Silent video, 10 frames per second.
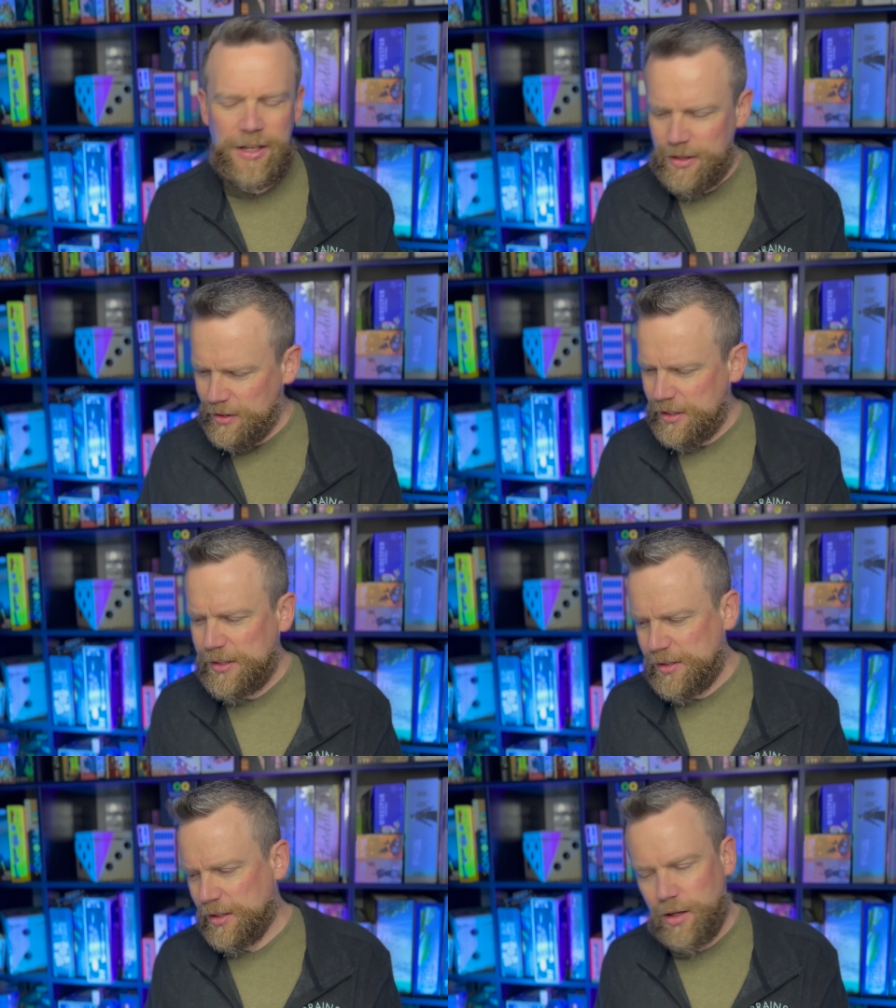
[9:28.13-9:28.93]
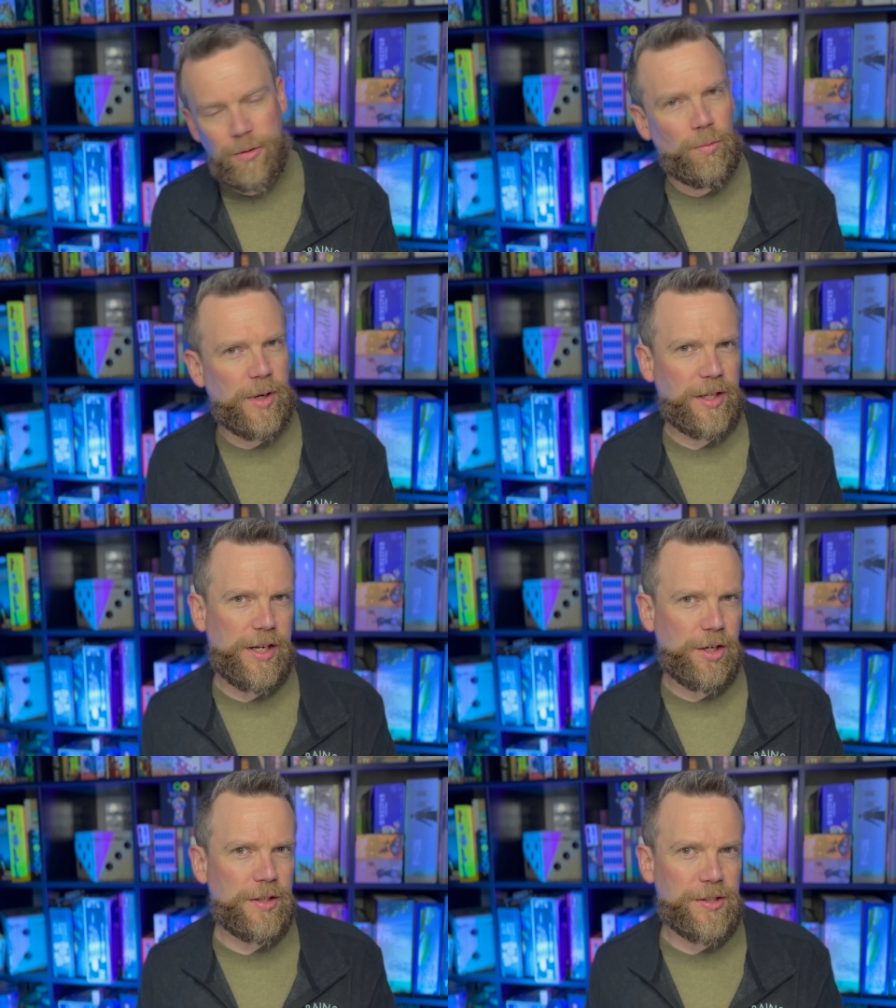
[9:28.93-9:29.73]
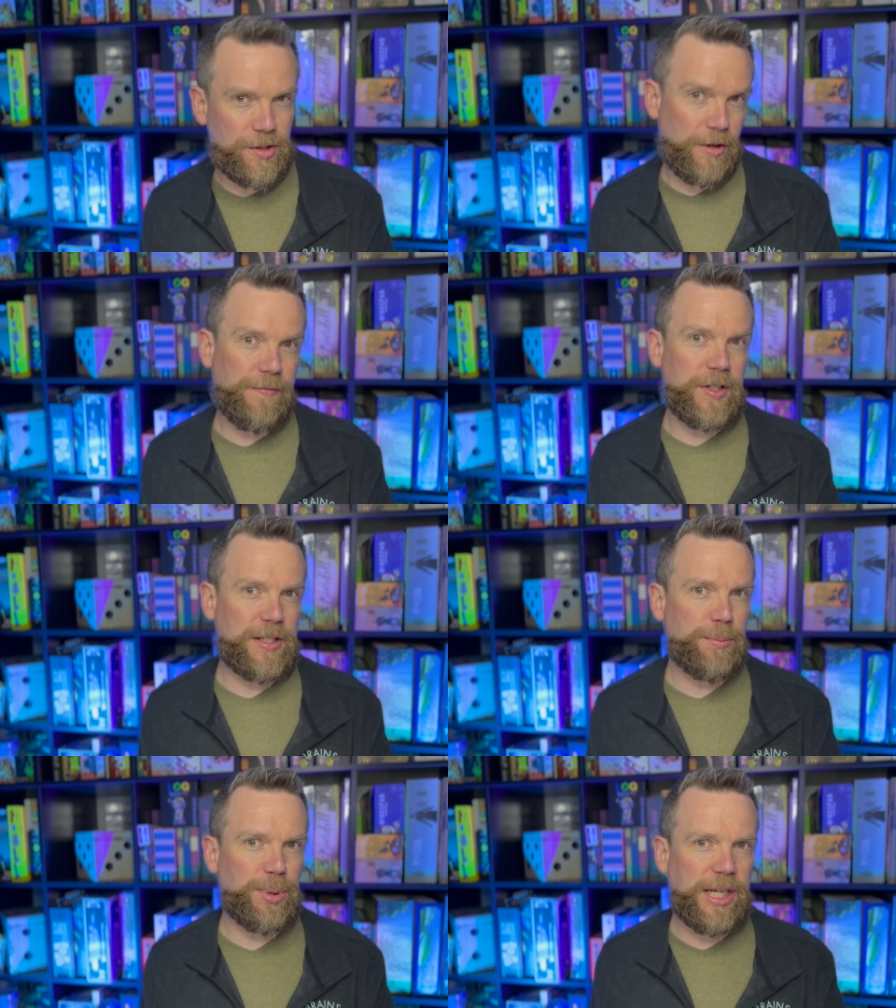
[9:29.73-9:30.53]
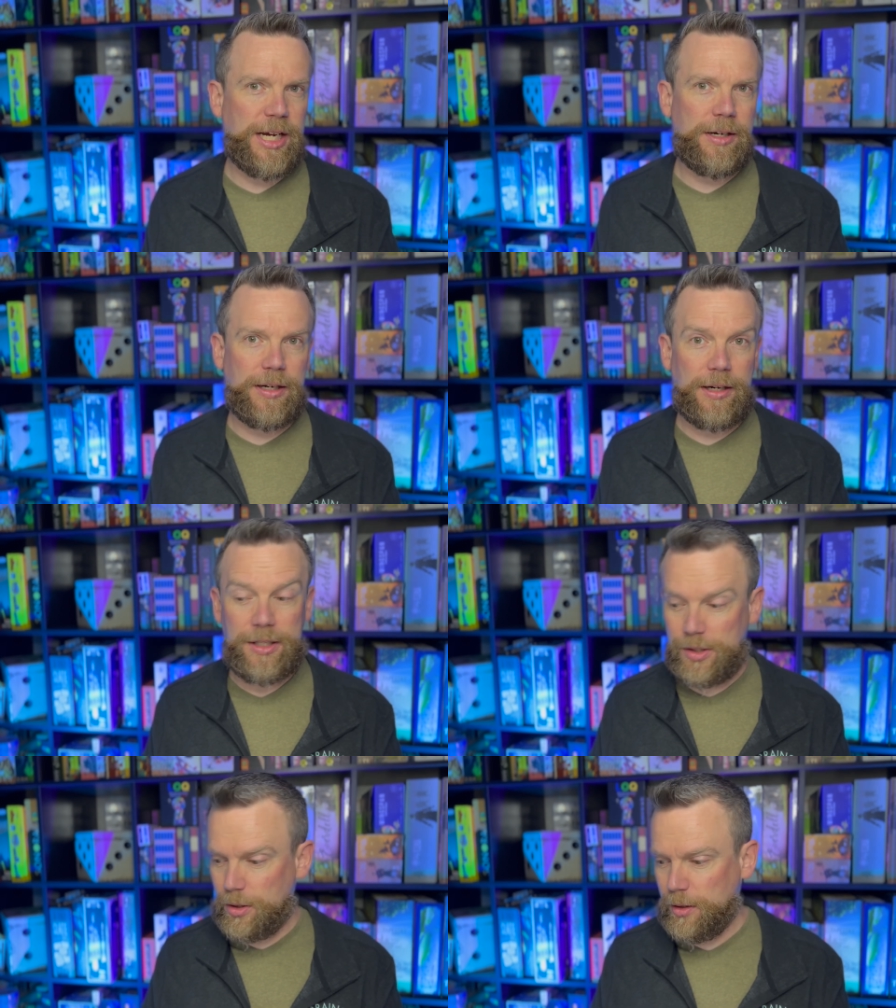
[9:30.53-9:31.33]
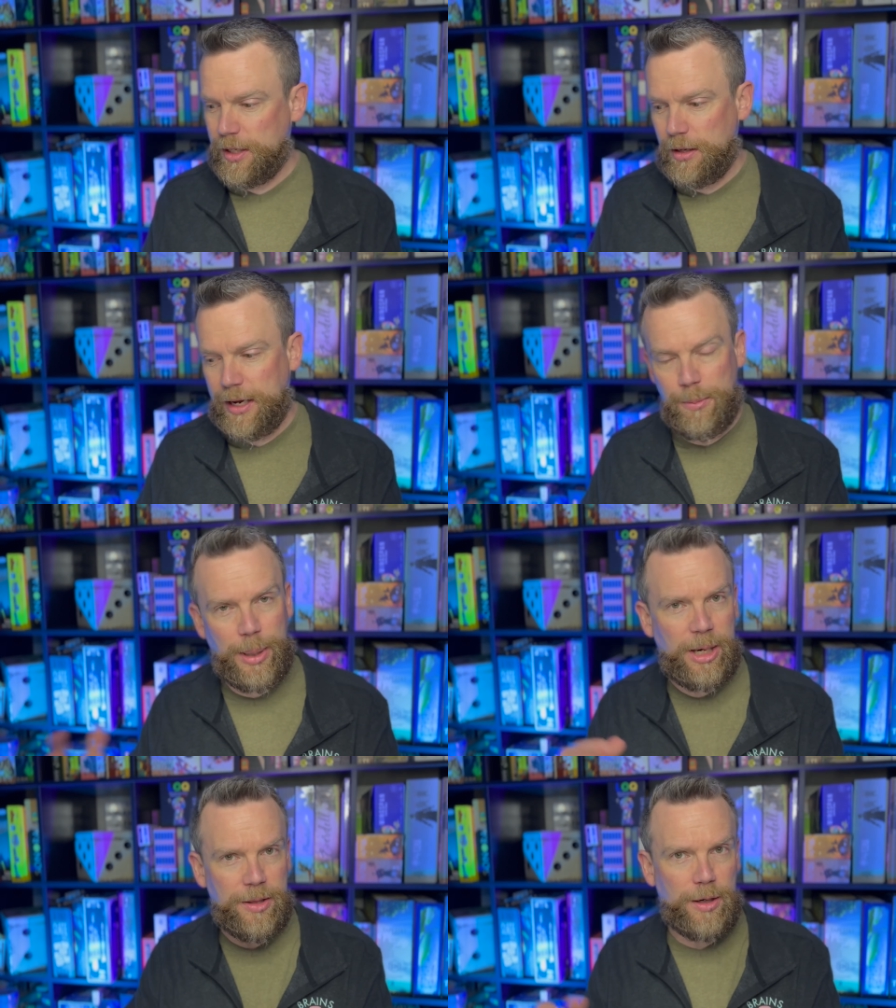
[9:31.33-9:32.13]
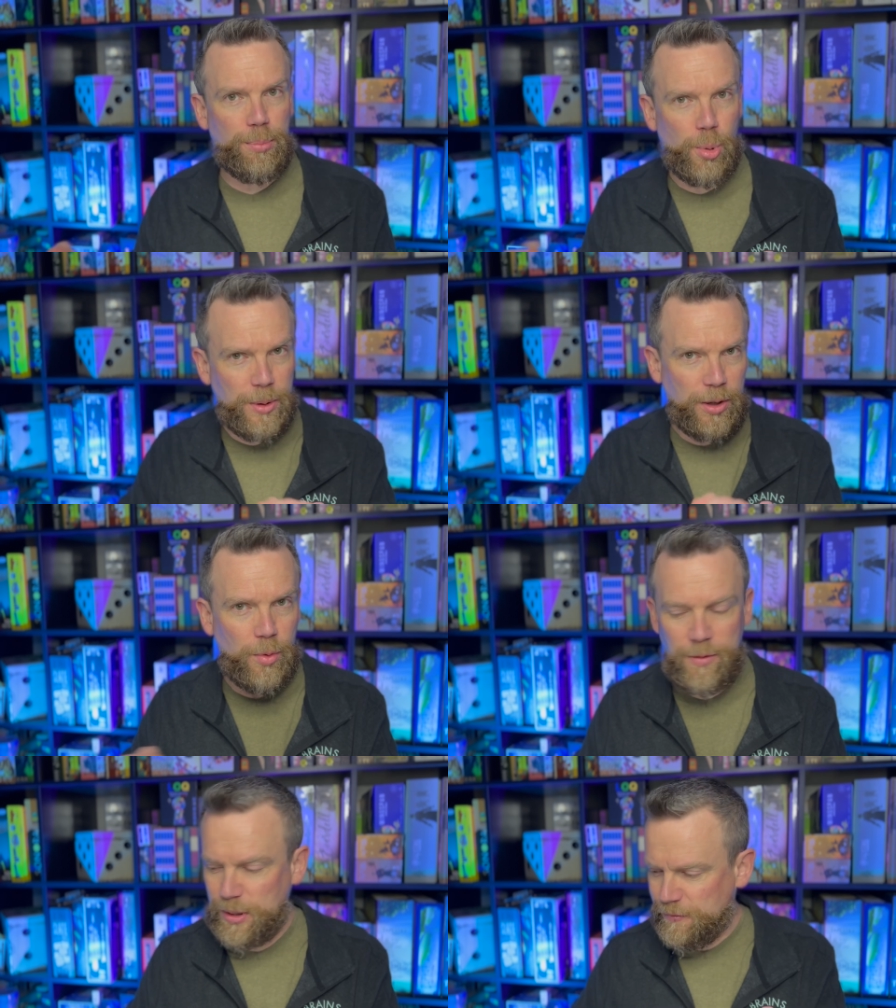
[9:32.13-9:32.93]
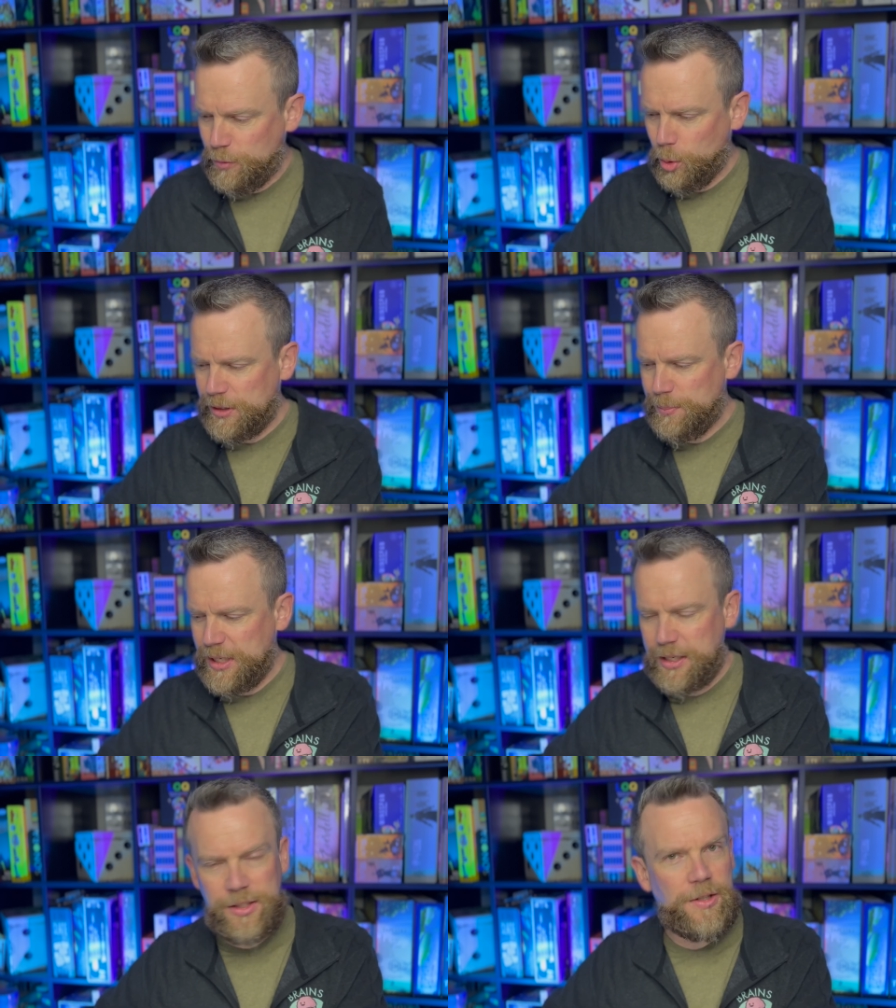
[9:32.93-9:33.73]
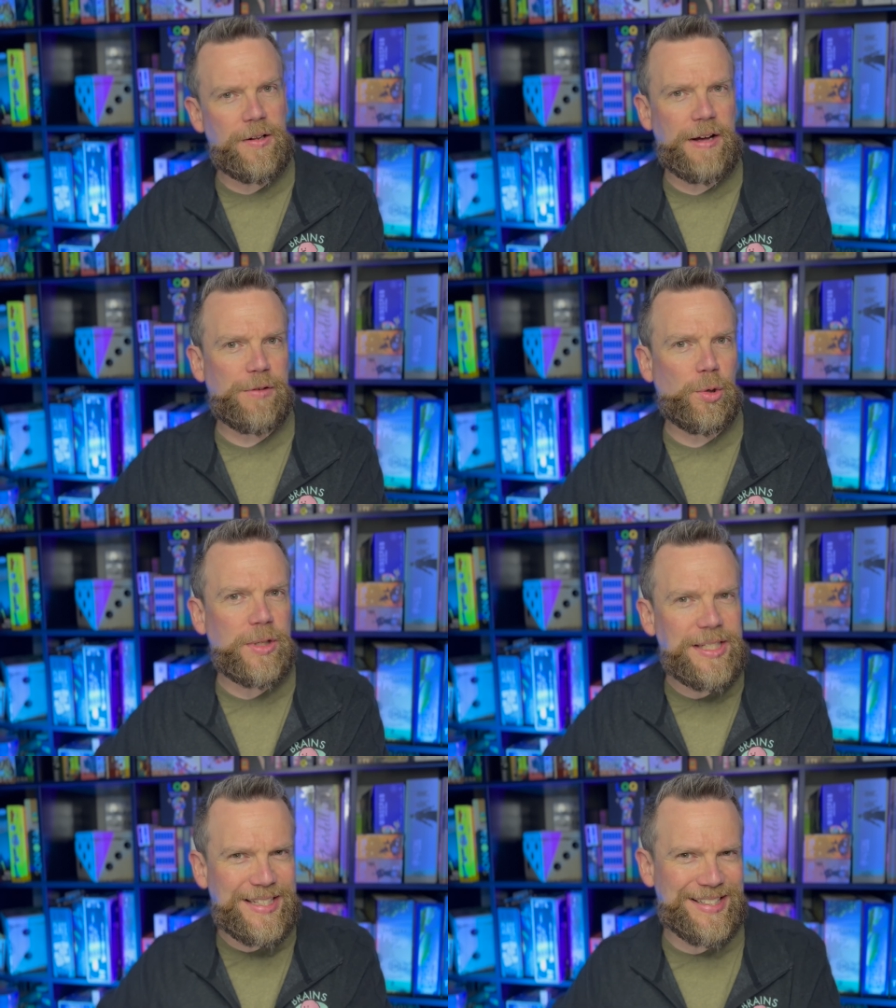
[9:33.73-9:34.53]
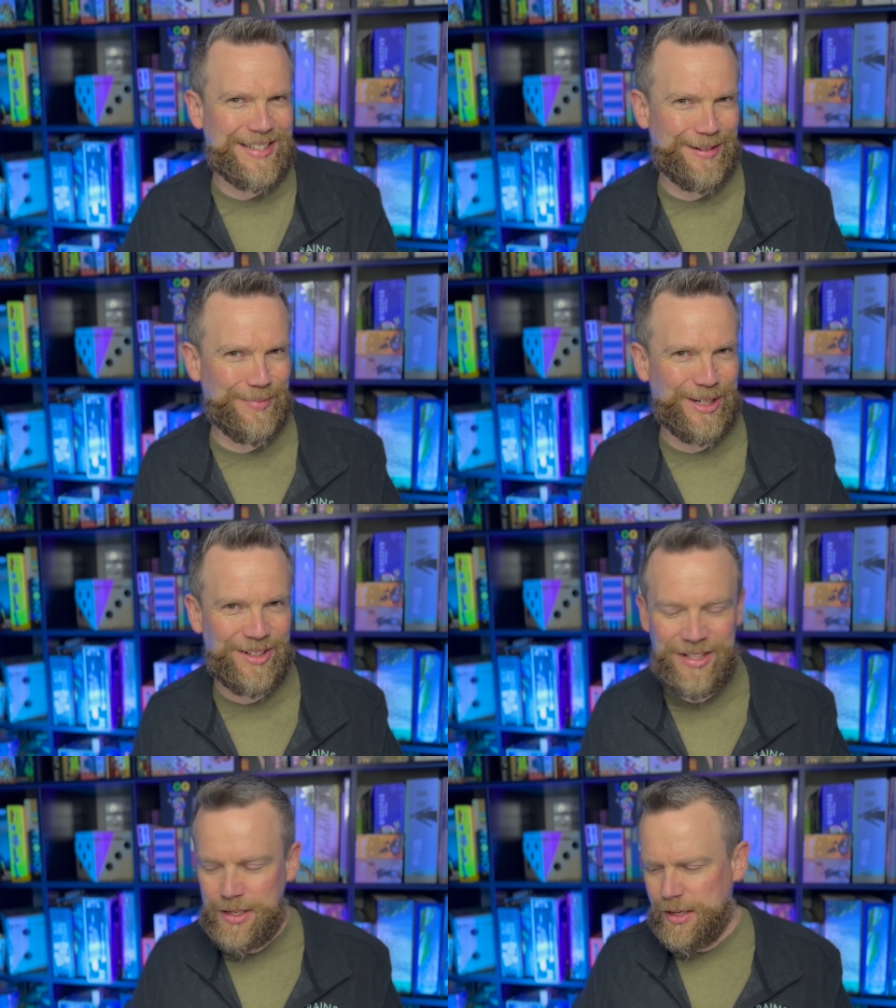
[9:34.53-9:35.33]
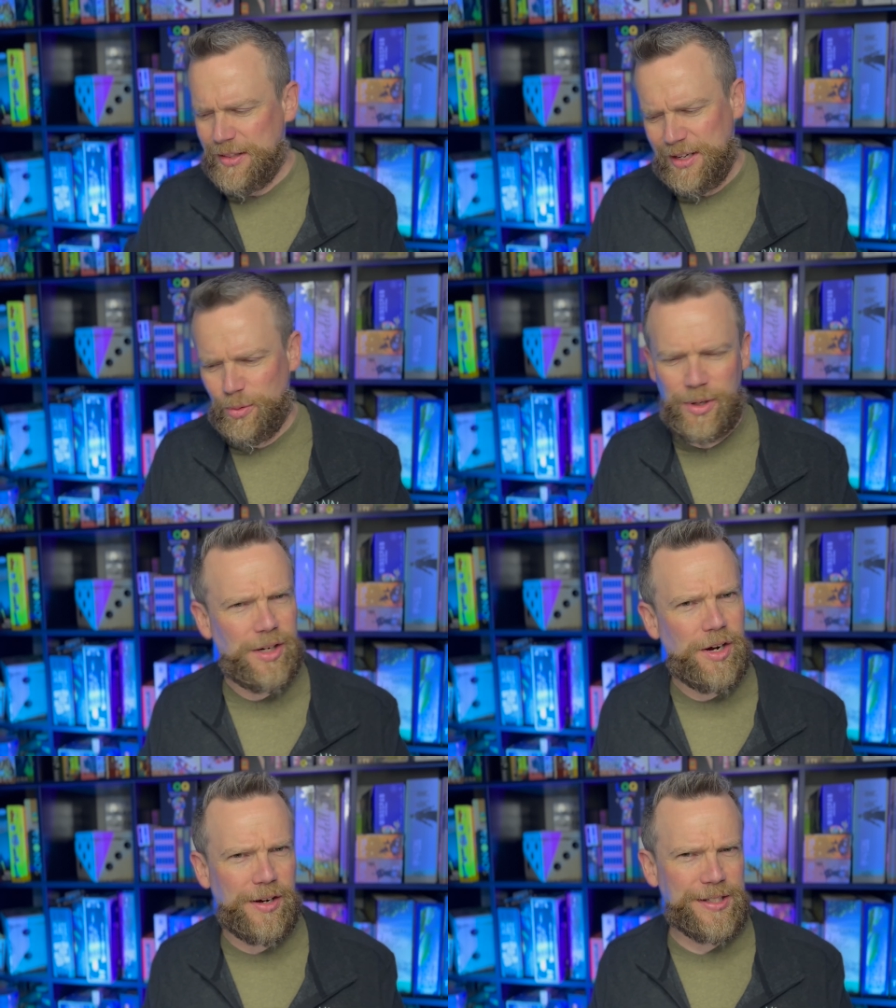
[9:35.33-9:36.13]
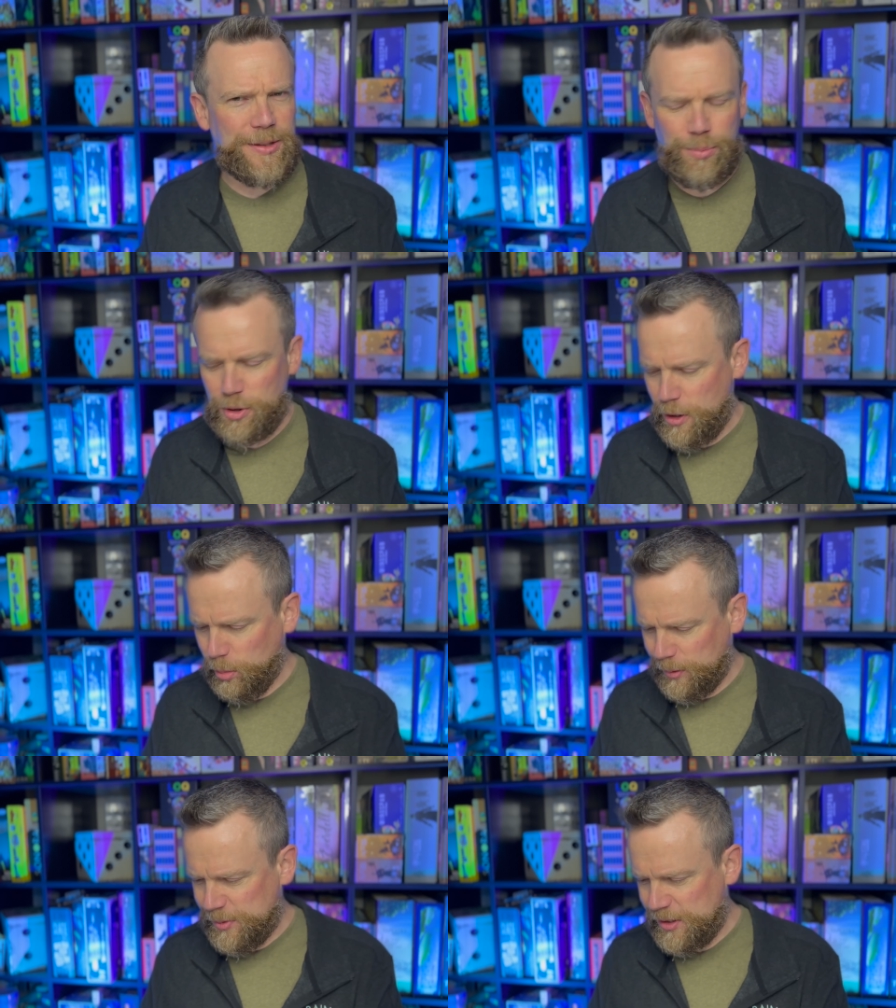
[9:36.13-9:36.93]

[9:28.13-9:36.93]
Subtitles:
This is a really good surface to play on, and I certainly like it better than a board that would have been folded because you'd have creases in the middle that would cause some problems.